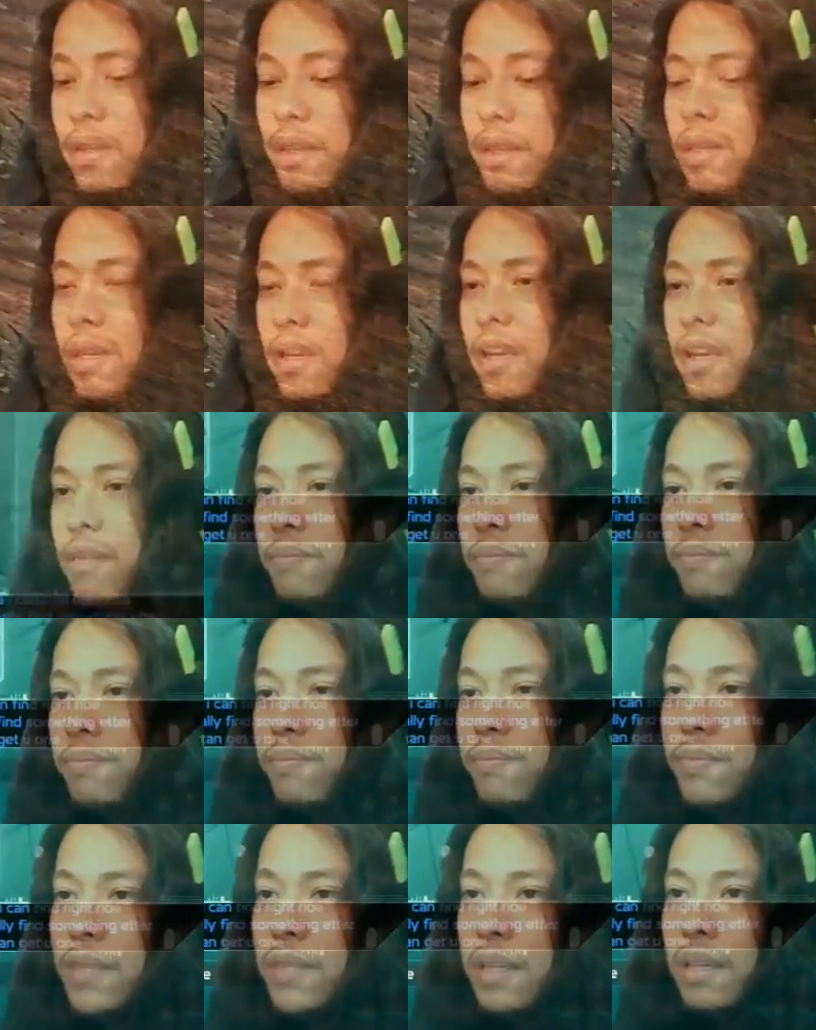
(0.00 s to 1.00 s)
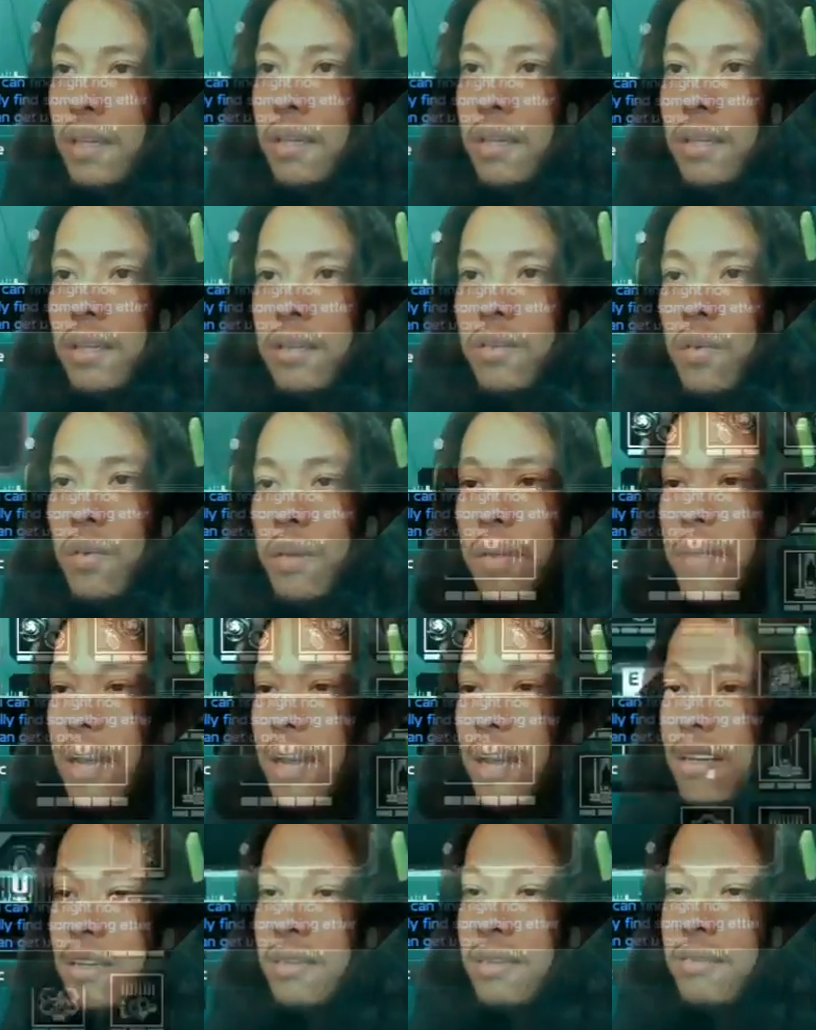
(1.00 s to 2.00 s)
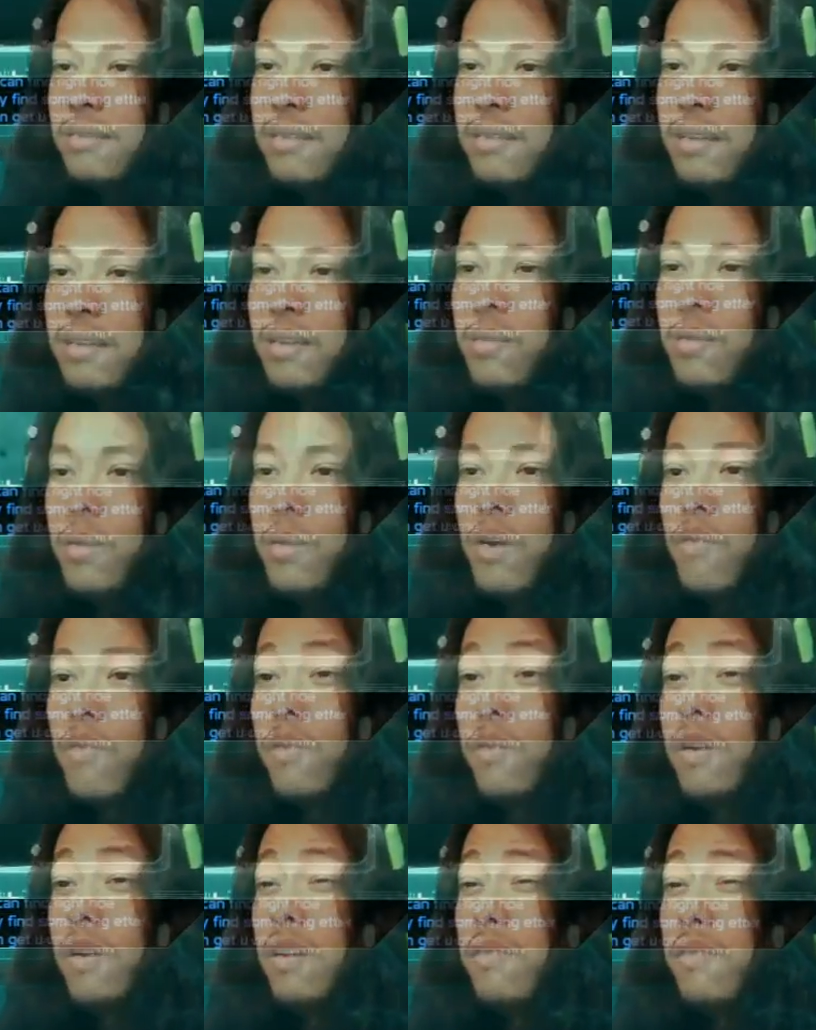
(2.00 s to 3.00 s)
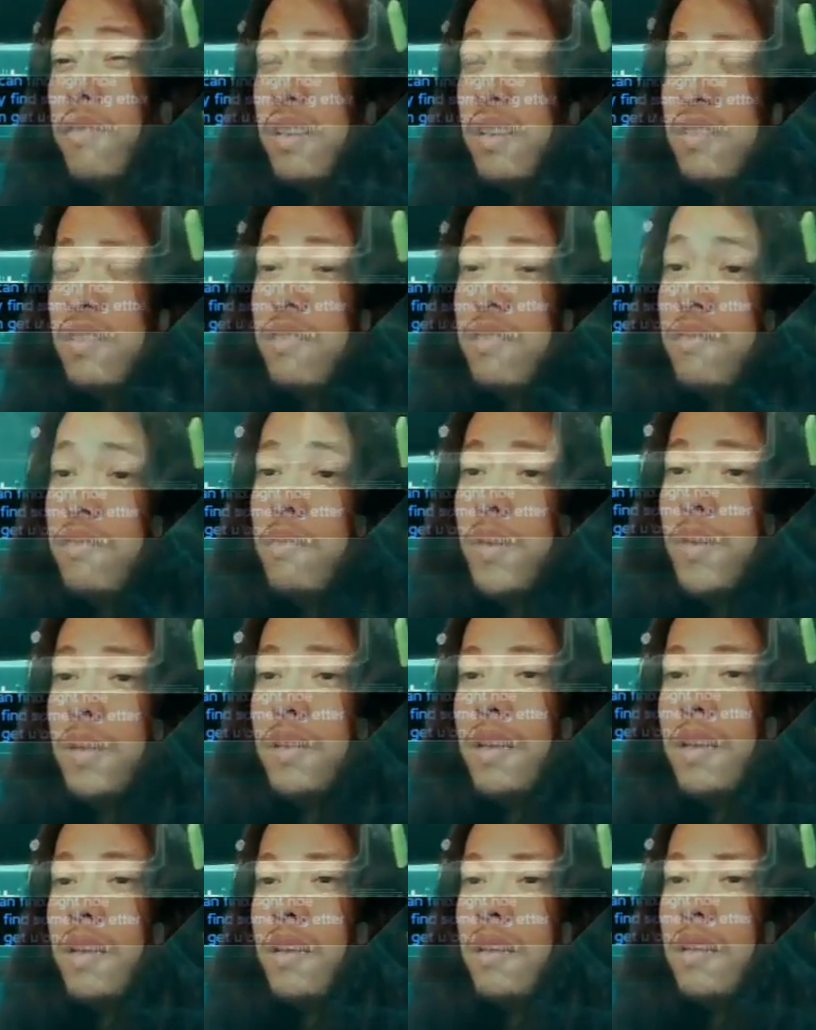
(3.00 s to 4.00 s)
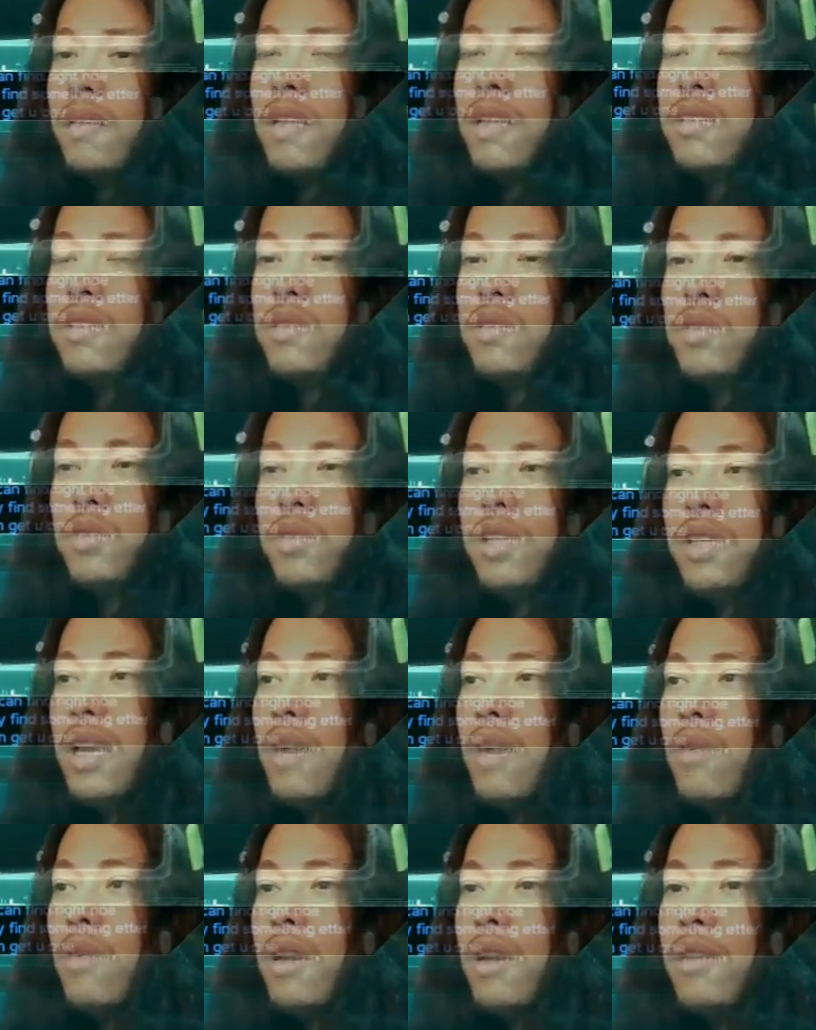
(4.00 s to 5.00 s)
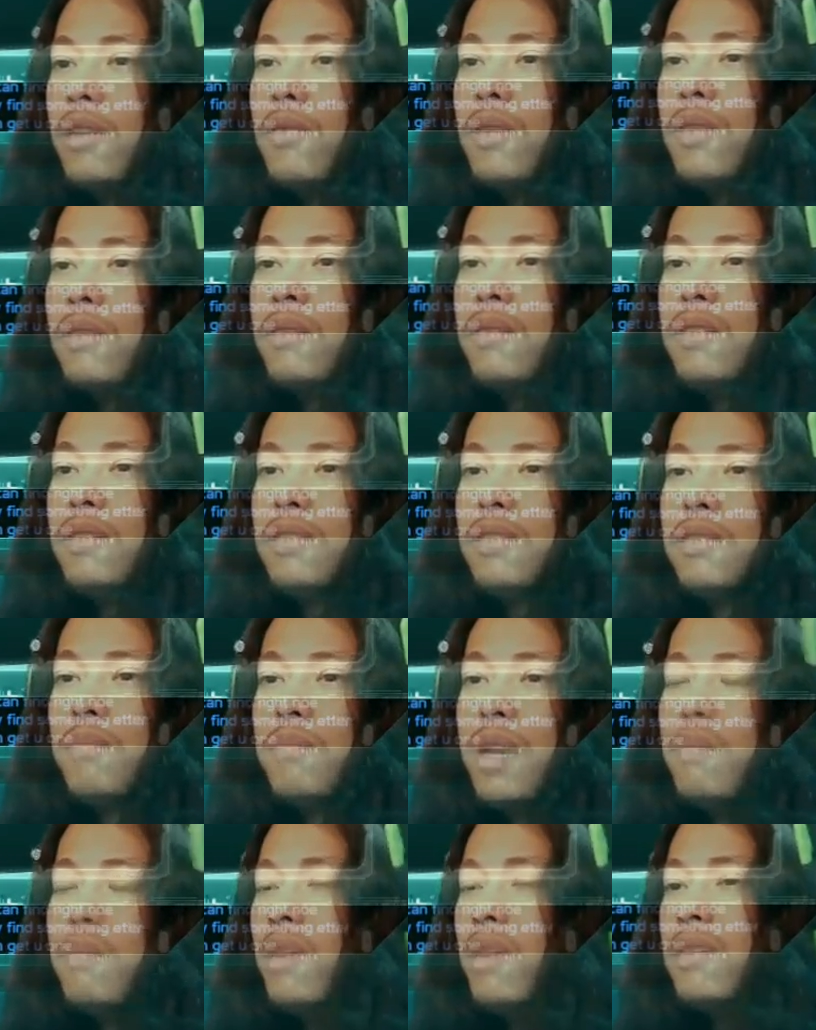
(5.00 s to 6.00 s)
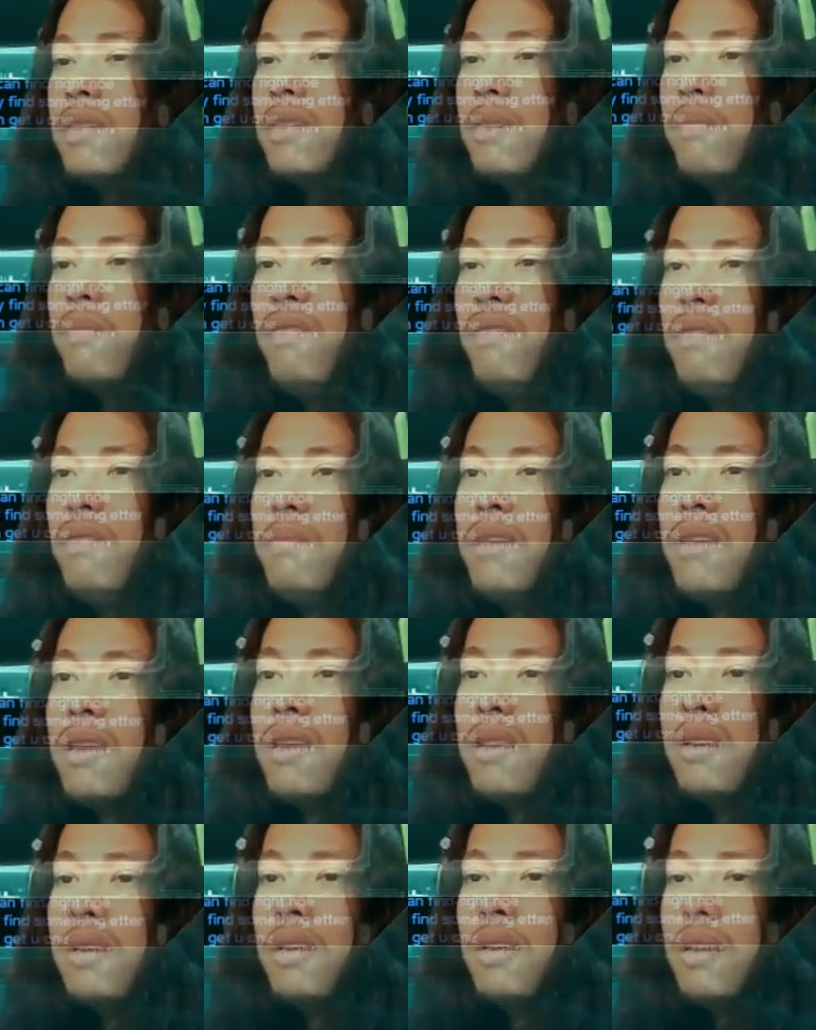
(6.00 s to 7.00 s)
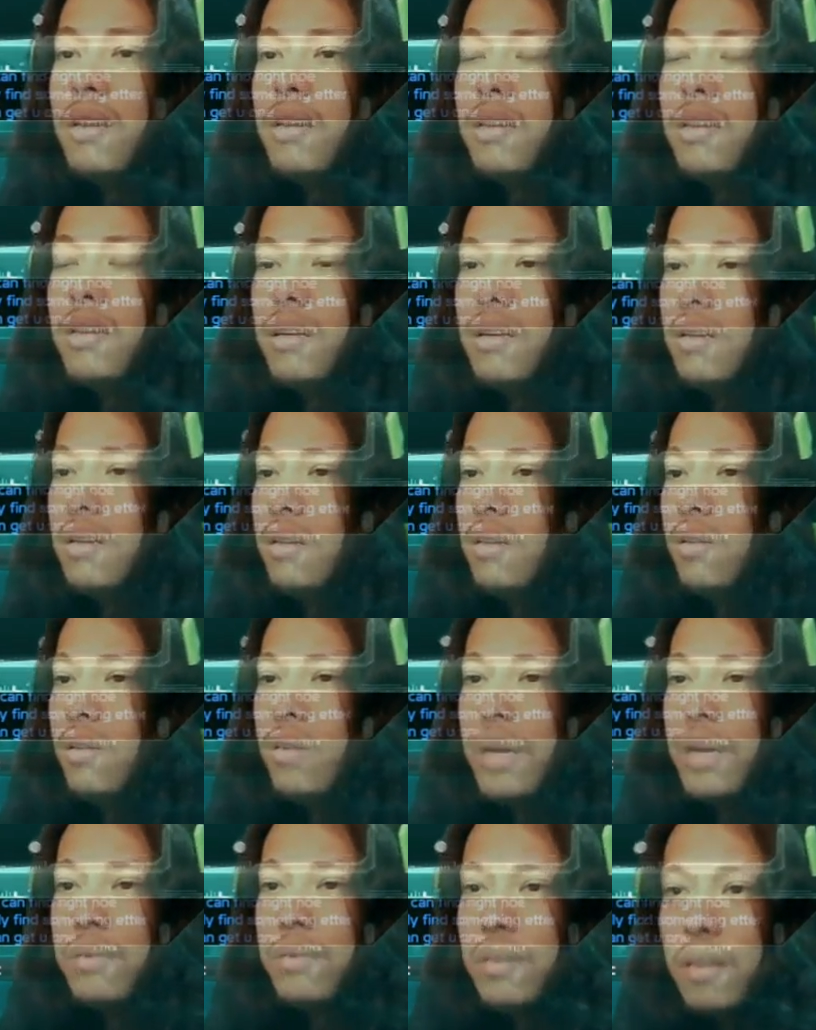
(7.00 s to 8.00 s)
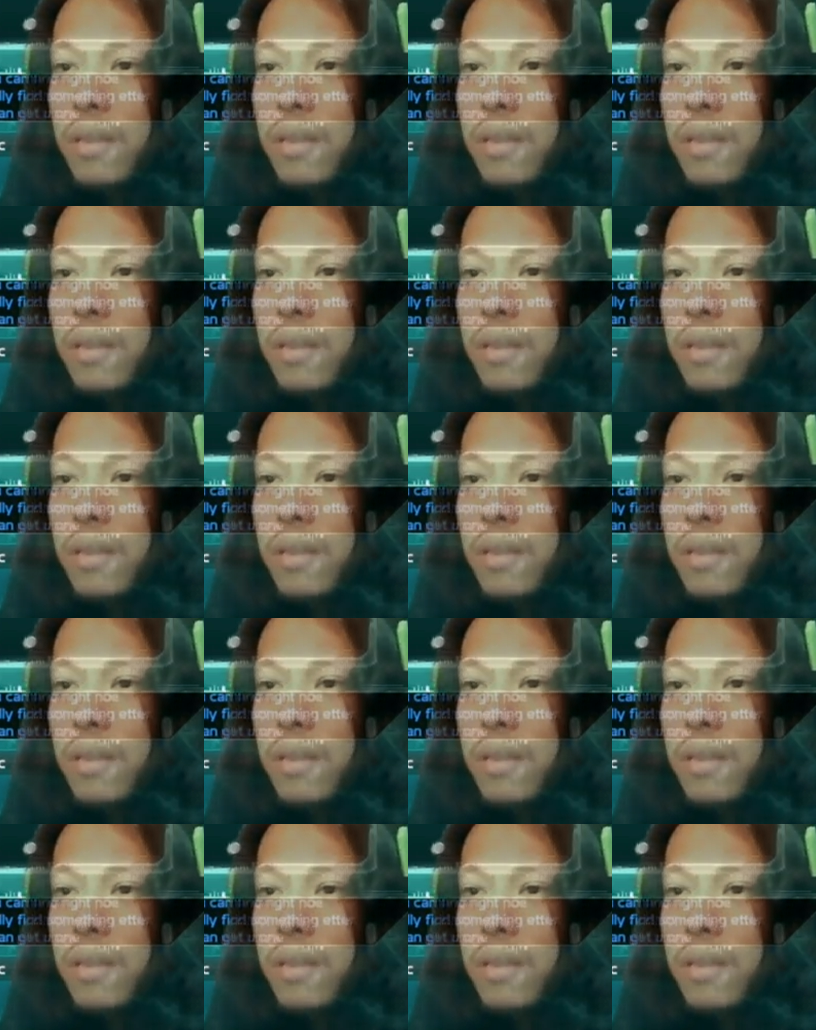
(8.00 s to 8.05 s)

again, going back, we go for the defensive build, and that's usually how I do it. This is my basic PvP loadout.